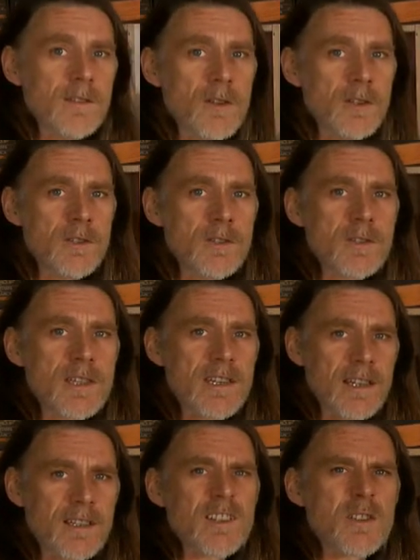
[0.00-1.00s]
that you
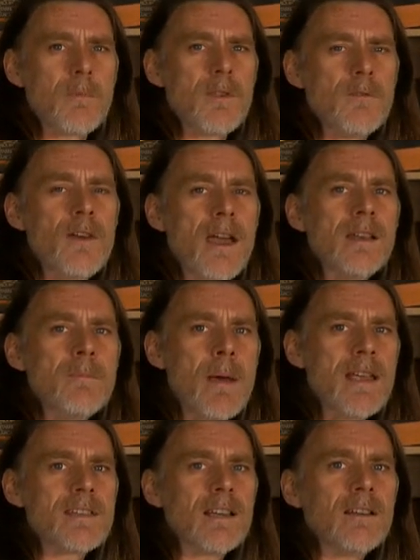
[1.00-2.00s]
stick to something fairly
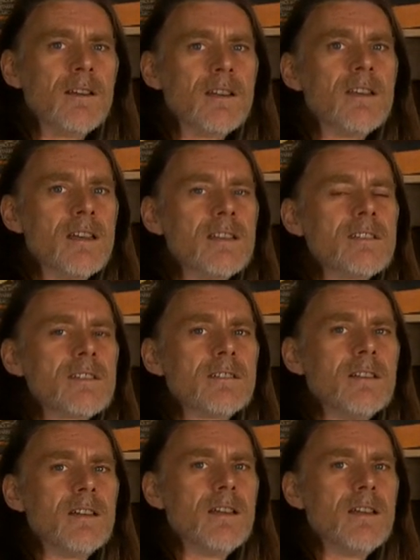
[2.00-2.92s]
basic like this